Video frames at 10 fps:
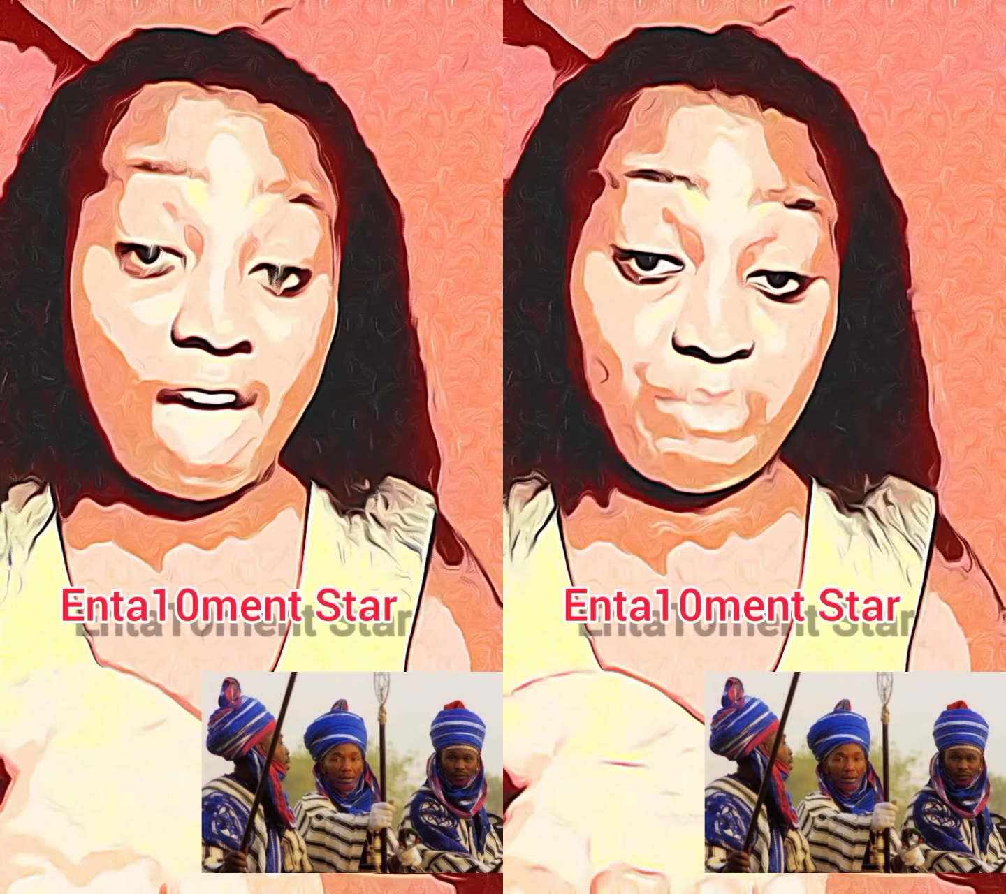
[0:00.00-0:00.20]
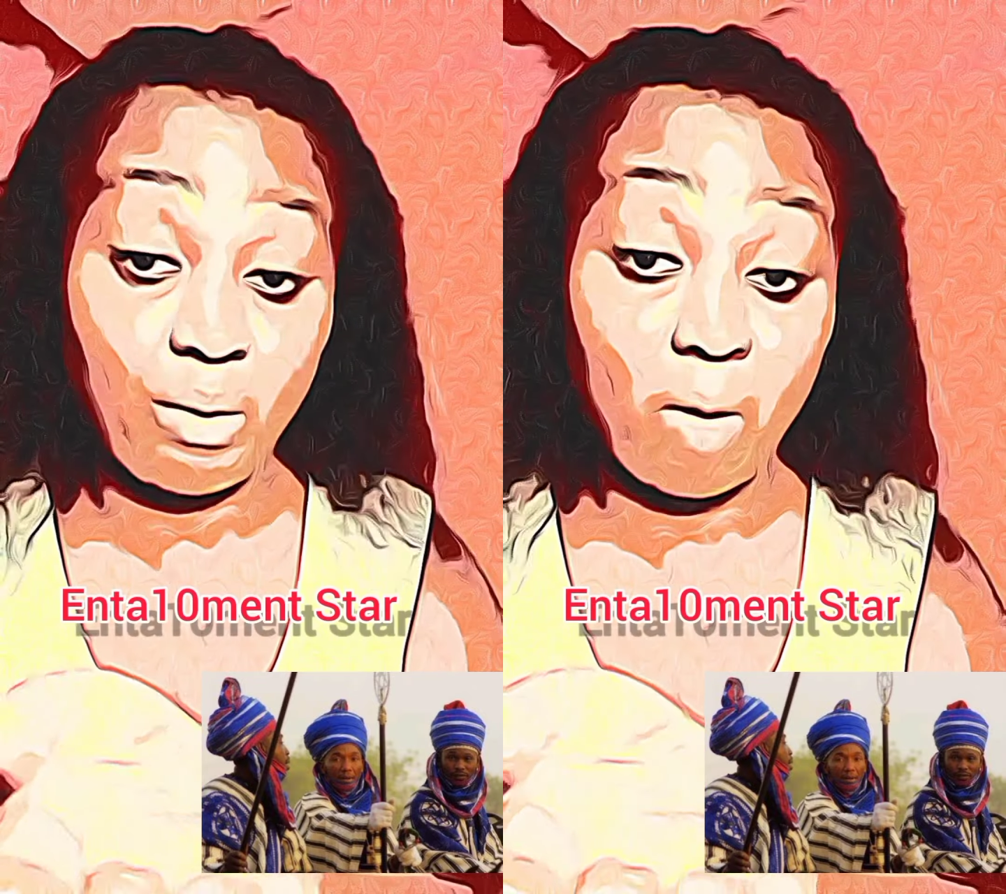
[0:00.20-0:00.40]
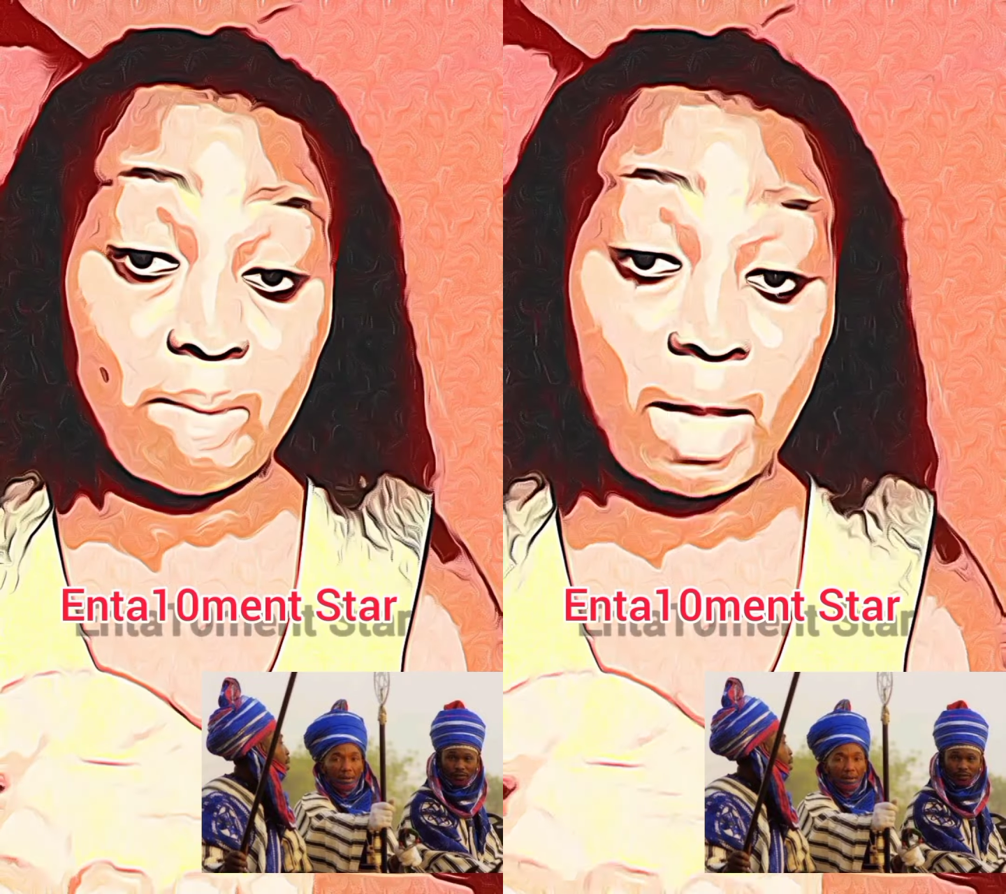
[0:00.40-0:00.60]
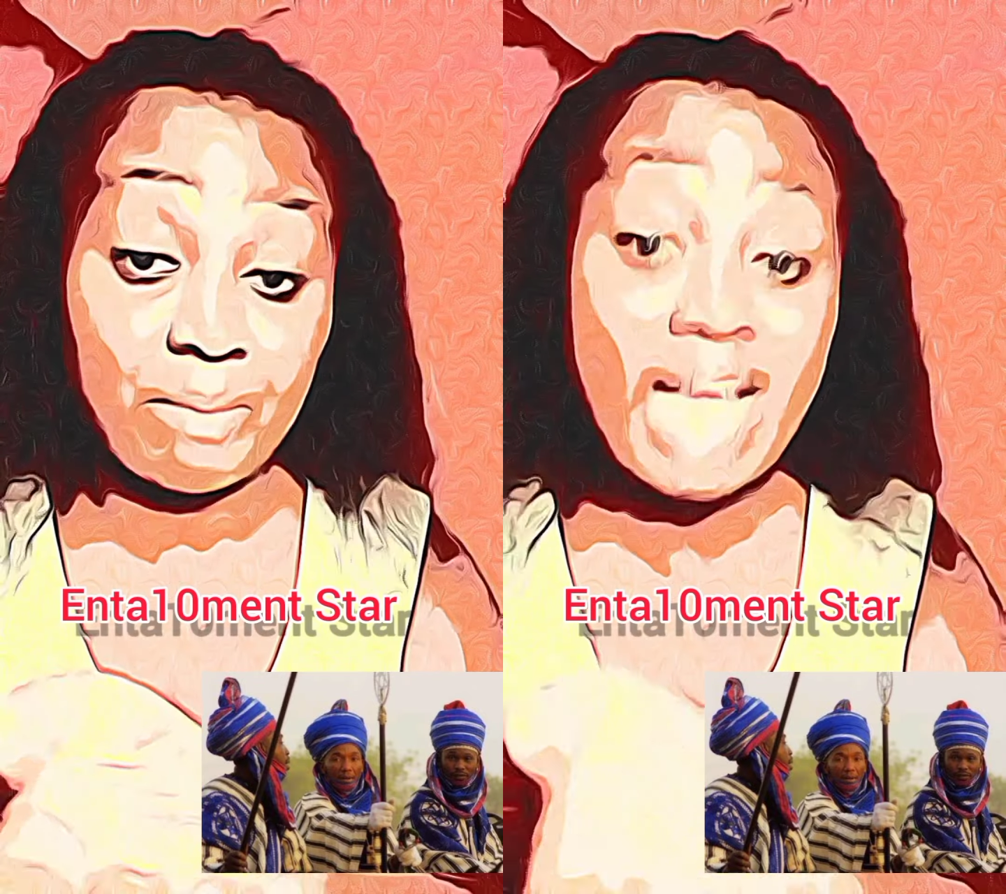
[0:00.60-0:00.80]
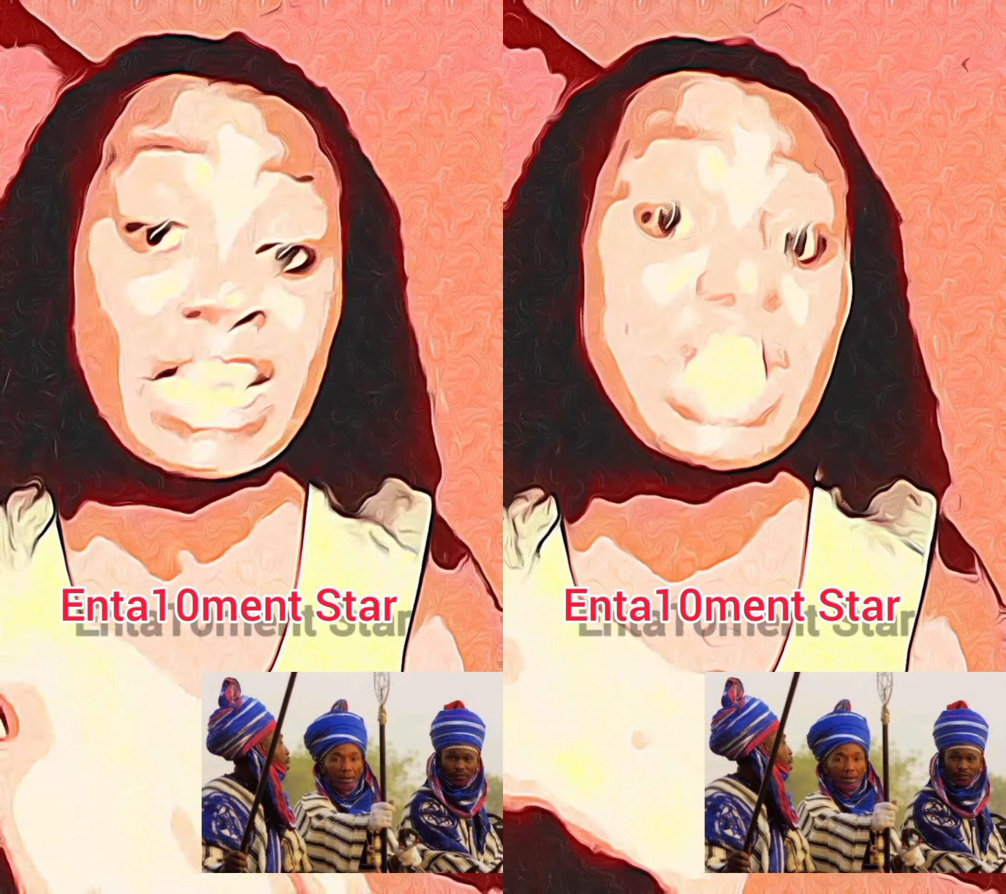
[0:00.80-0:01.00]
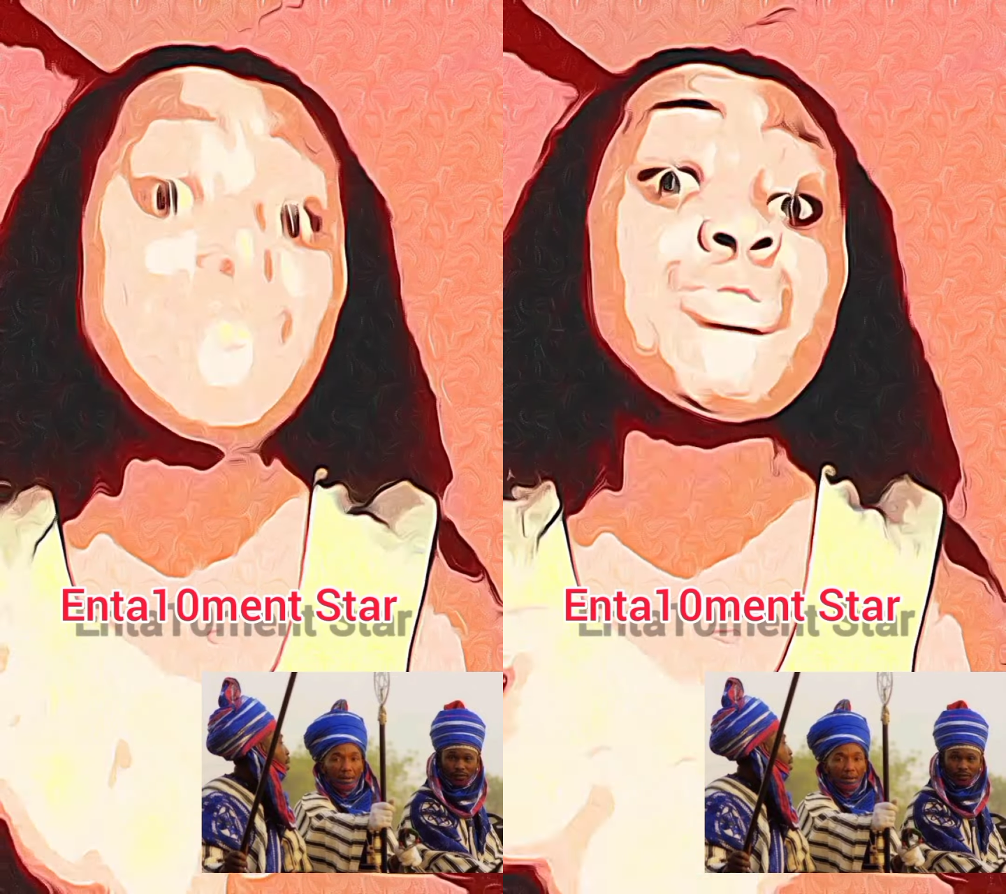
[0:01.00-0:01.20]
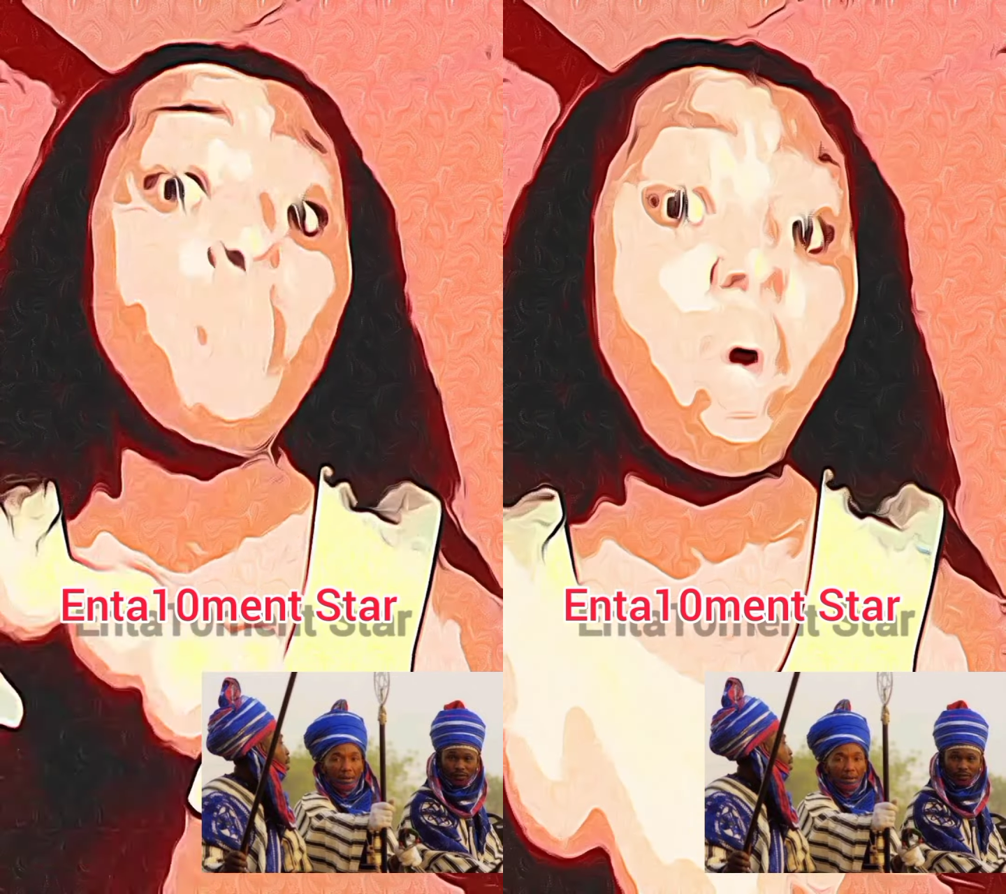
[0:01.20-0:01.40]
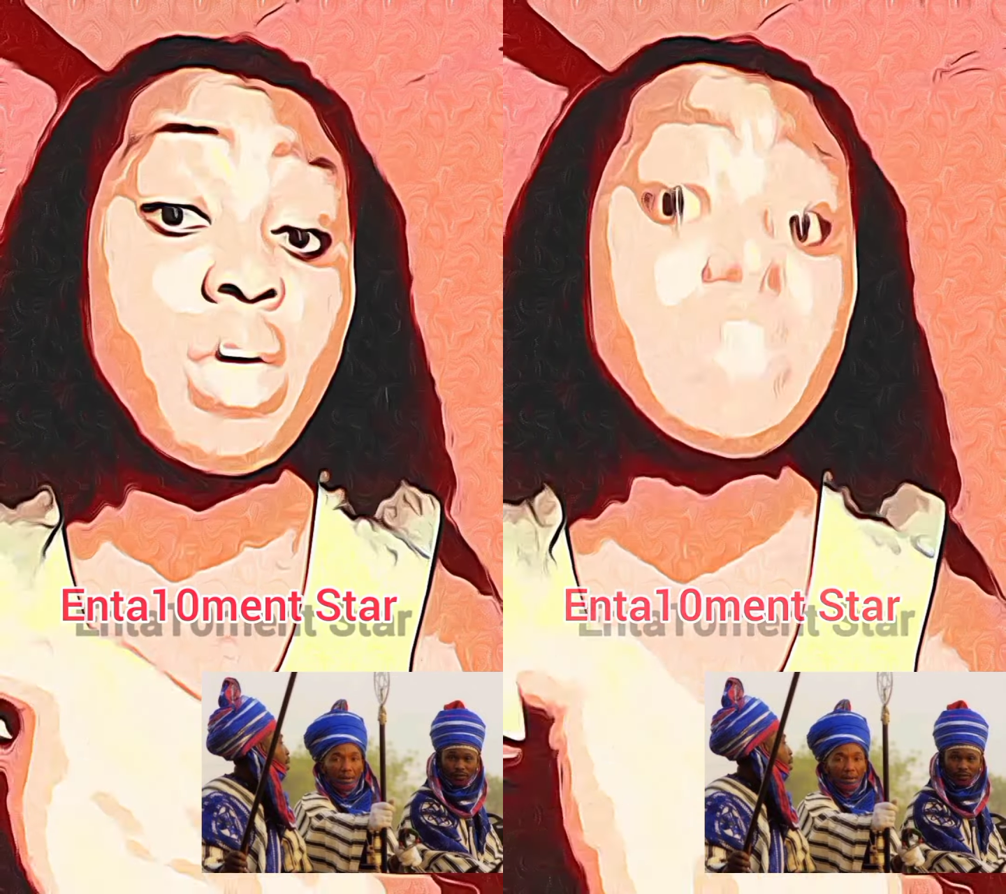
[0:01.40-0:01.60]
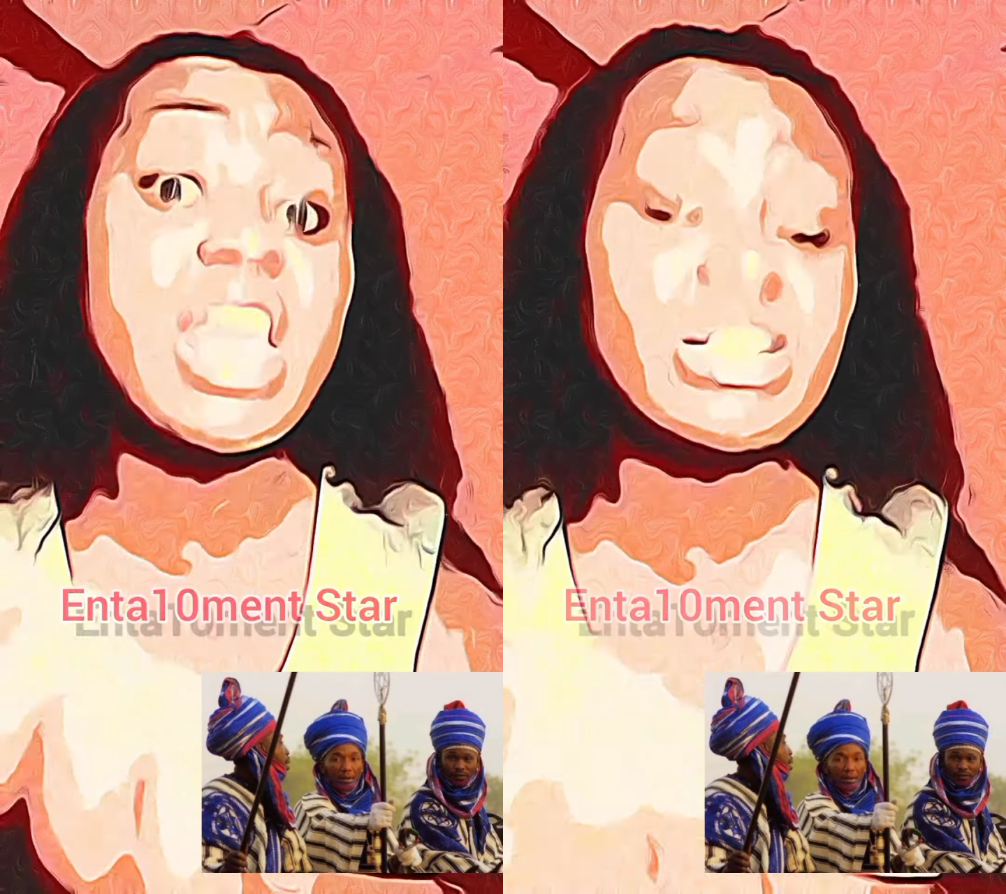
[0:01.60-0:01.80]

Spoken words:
and give you 1 year, 2 years.